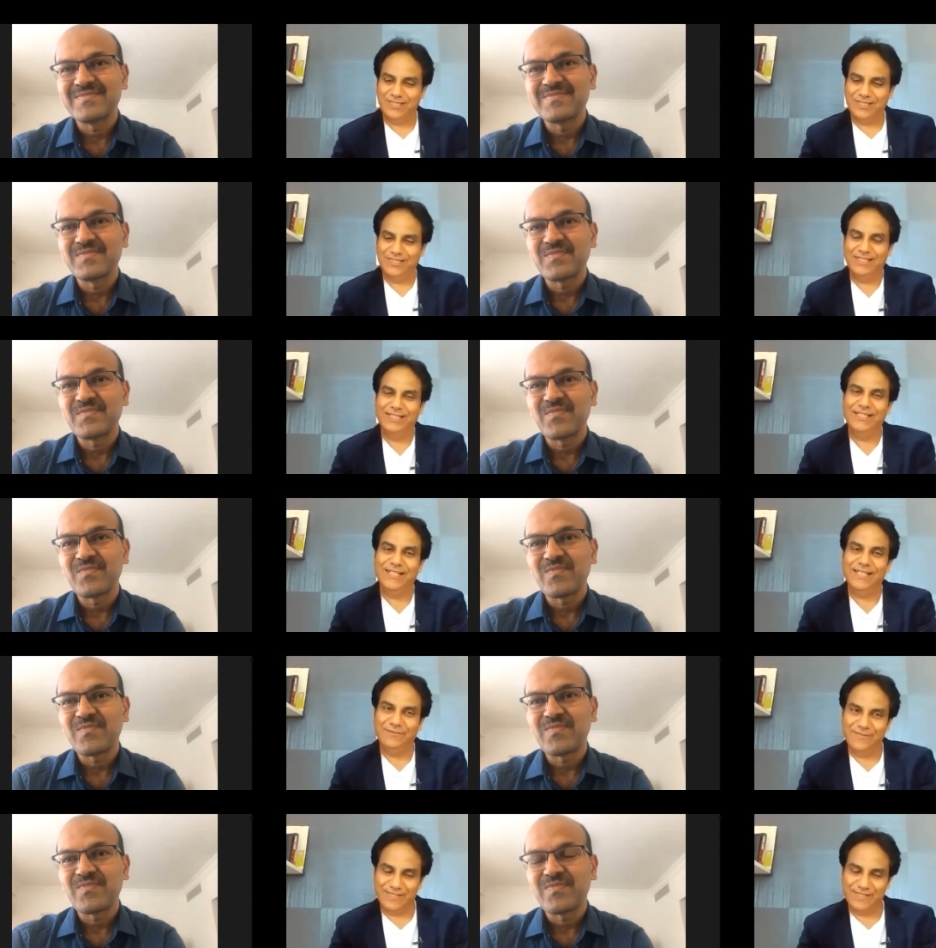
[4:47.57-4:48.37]
Speaker 1: in
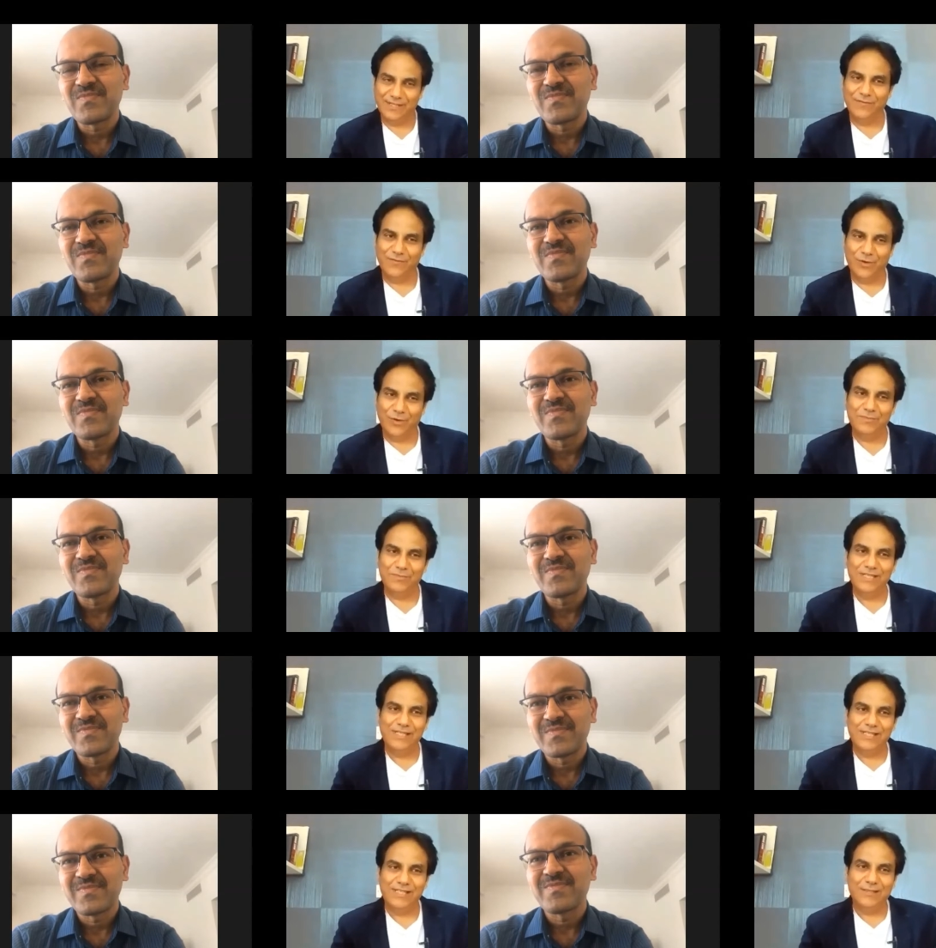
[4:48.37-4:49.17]
a whistle form.
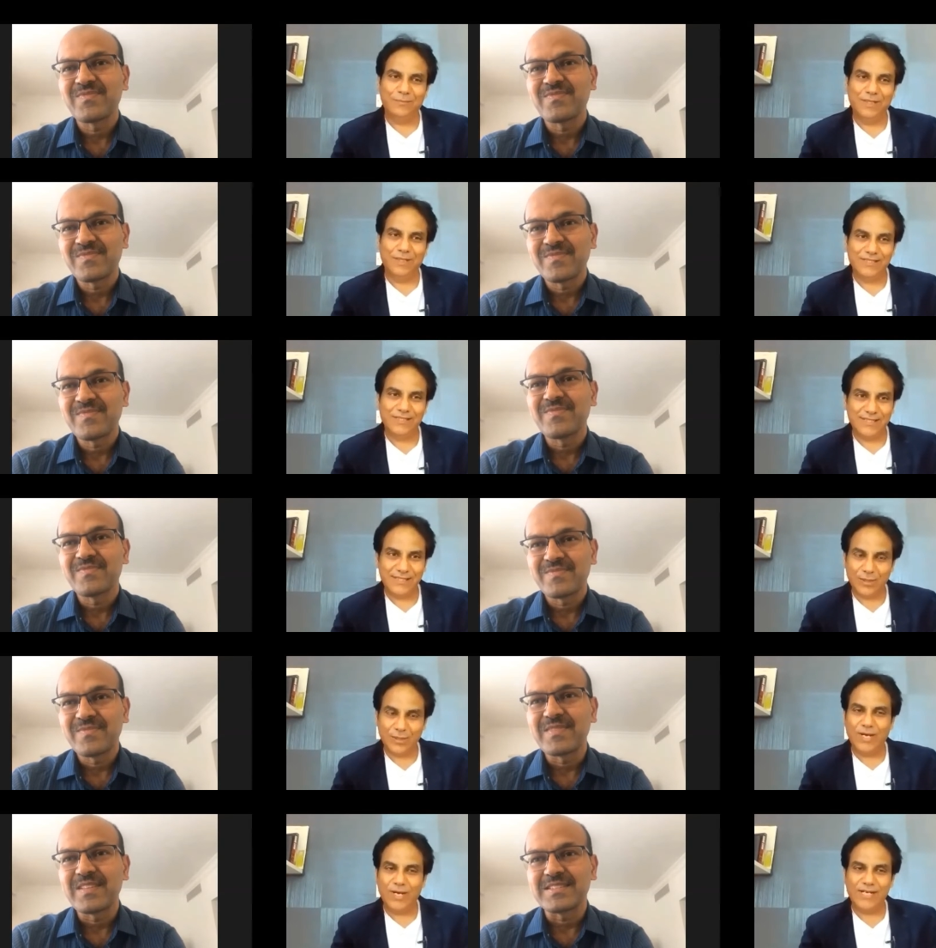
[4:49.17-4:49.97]
But it
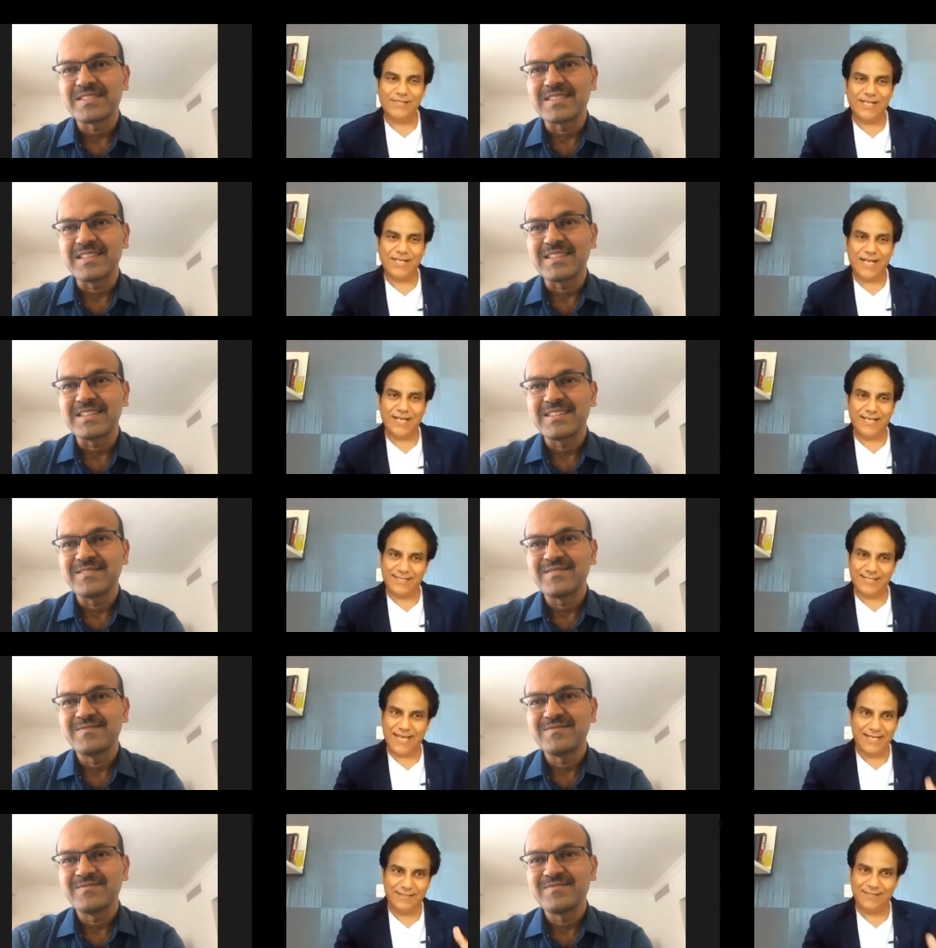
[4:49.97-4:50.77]
requires, as
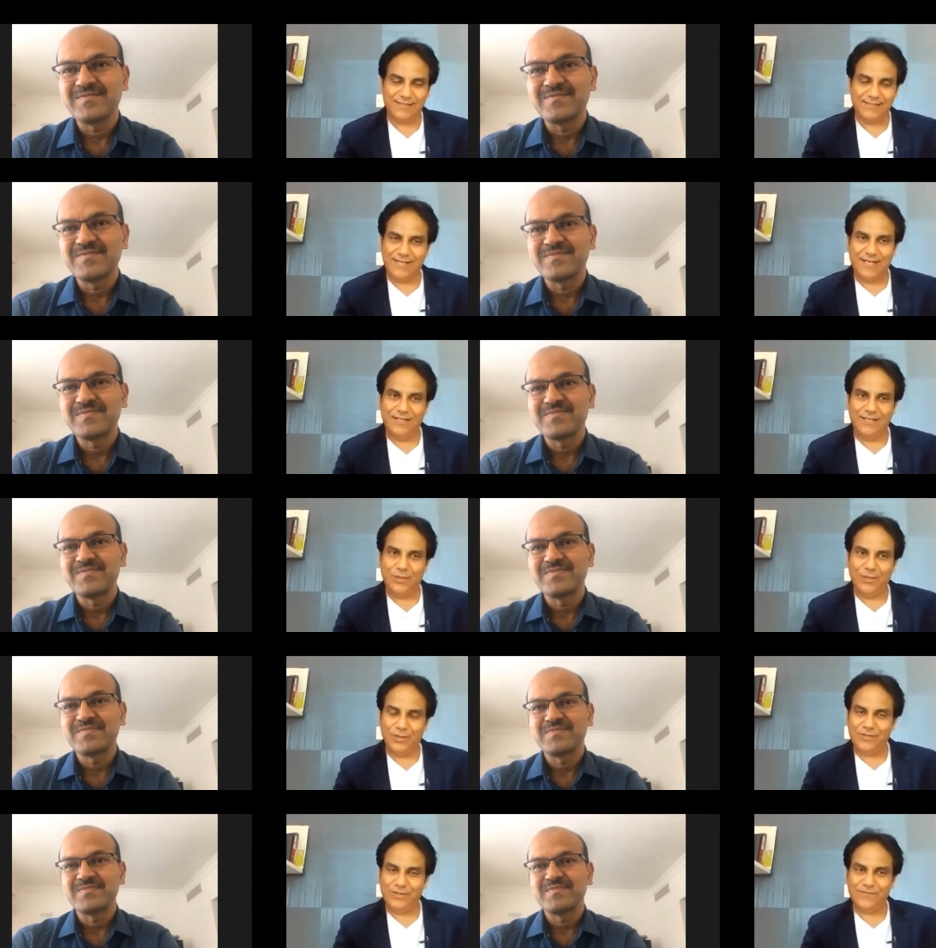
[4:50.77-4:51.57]
I understand, a
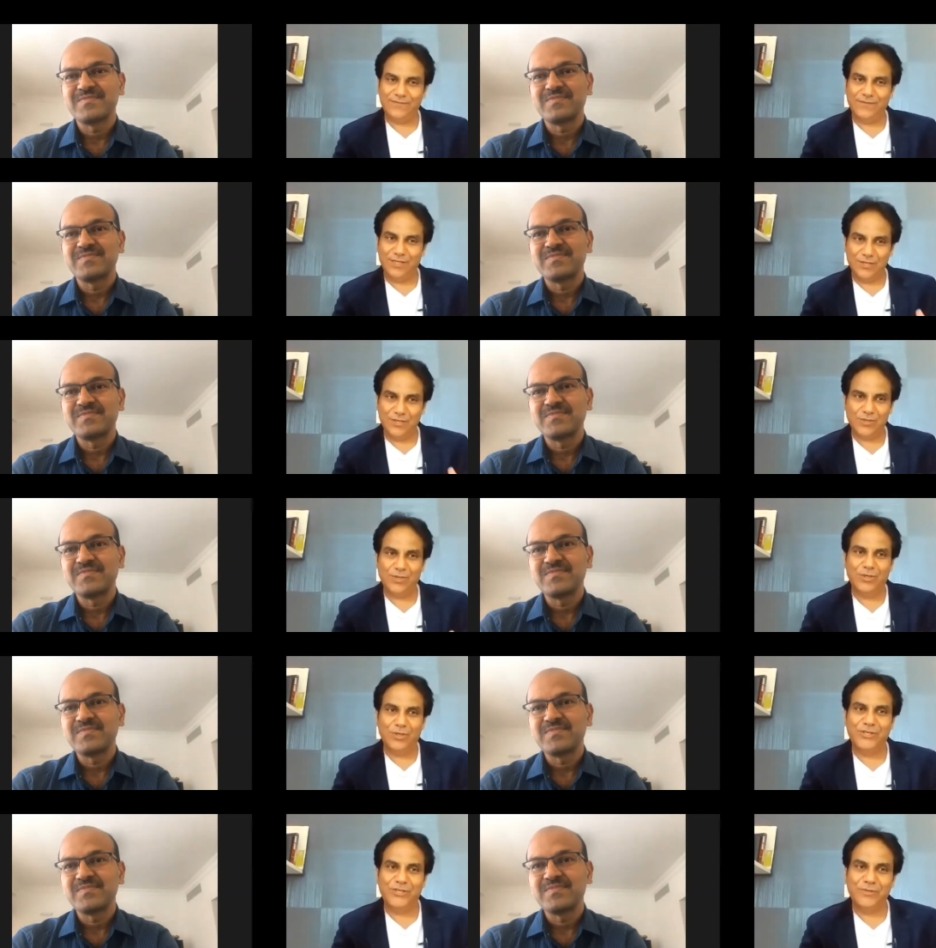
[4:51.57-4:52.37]
lot of
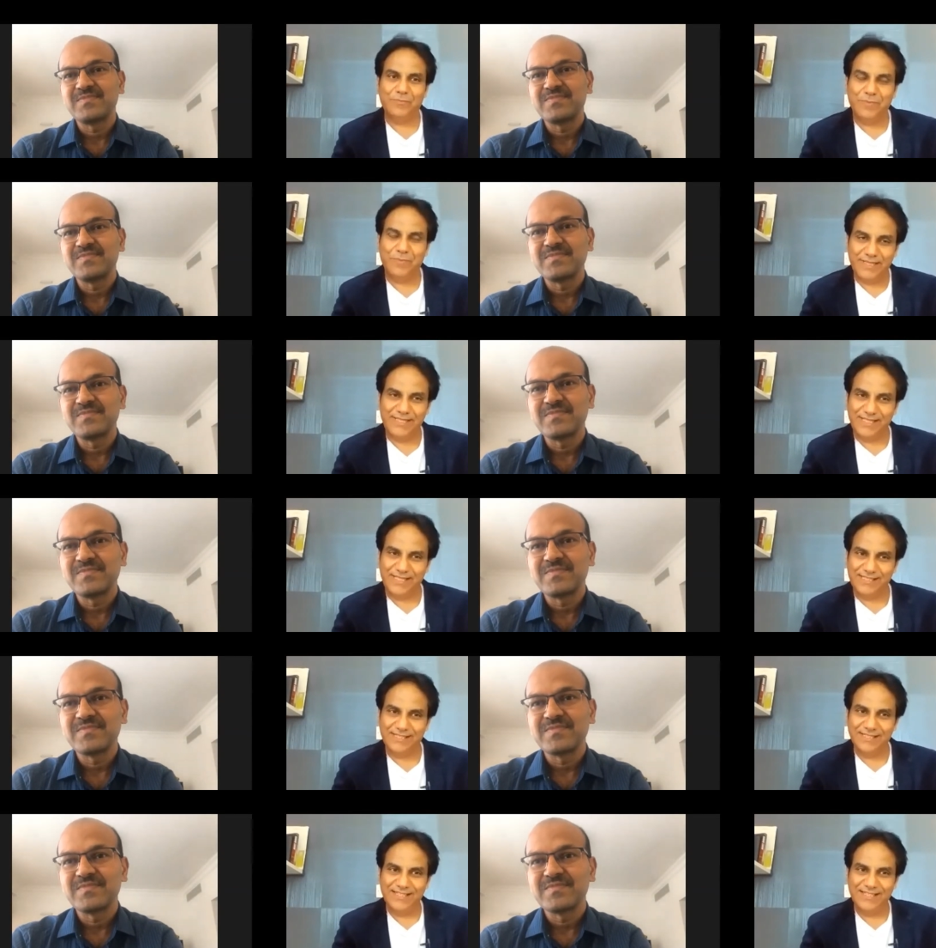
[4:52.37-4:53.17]
control on your
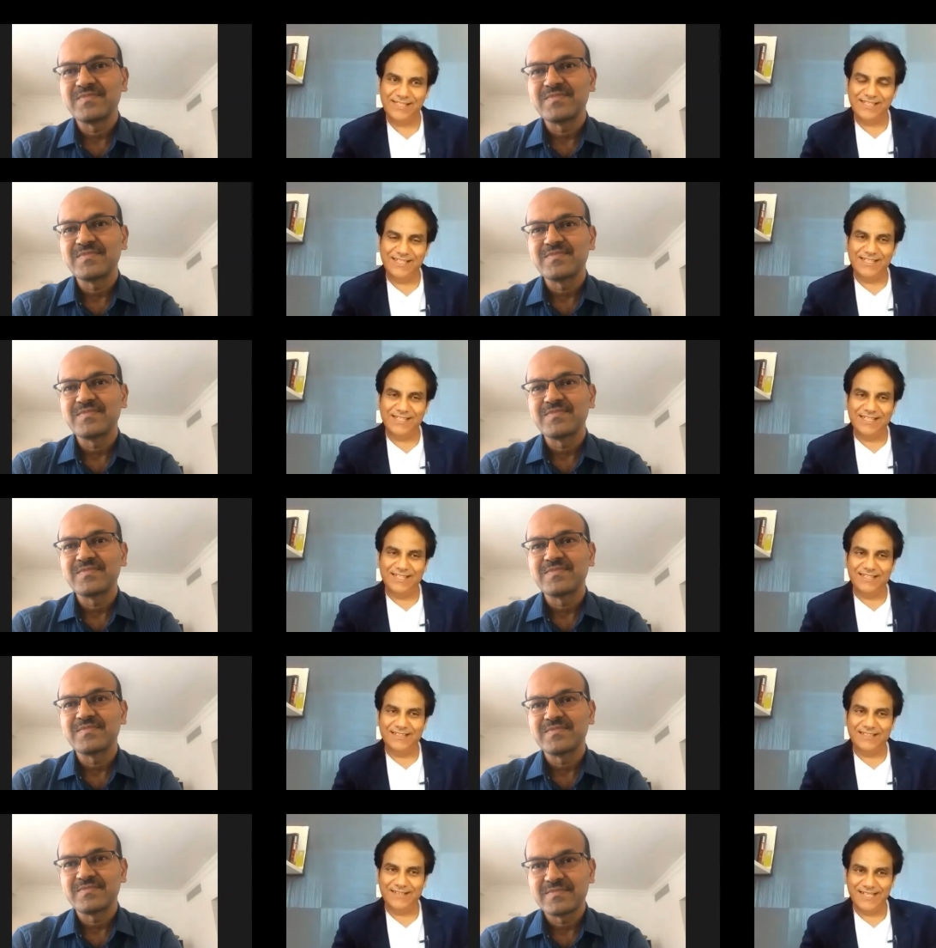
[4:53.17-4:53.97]
breathing,
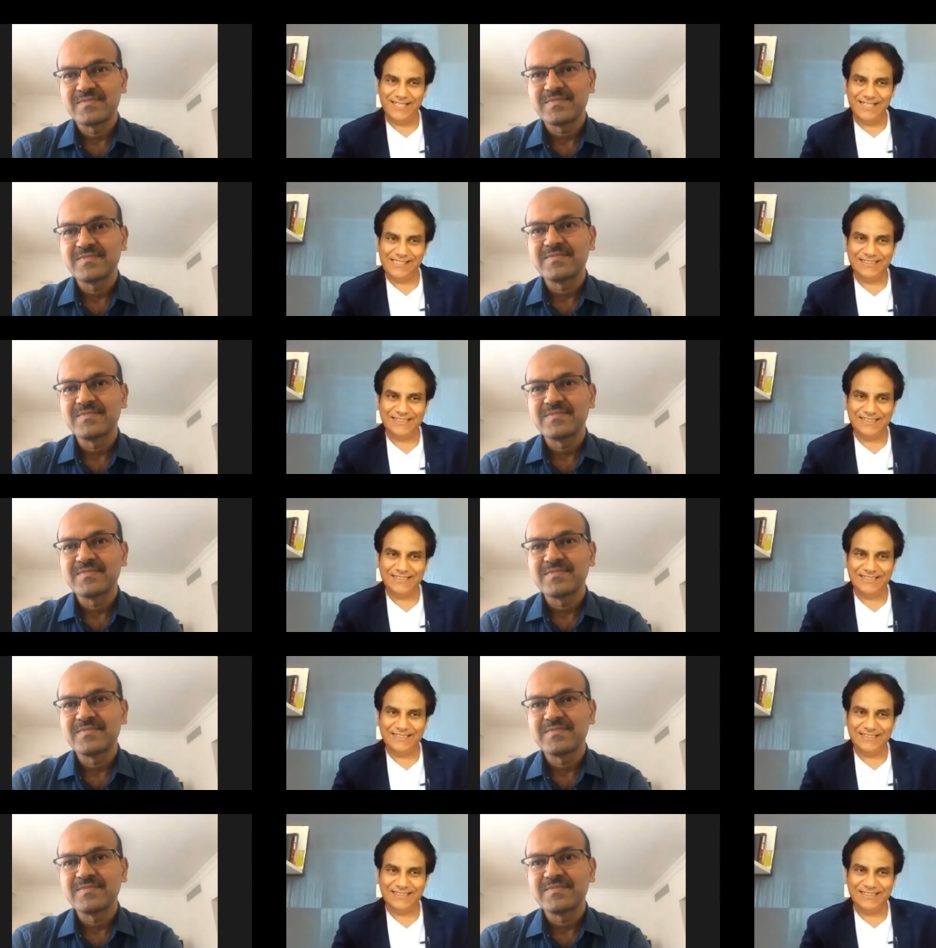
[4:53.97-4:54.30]
right?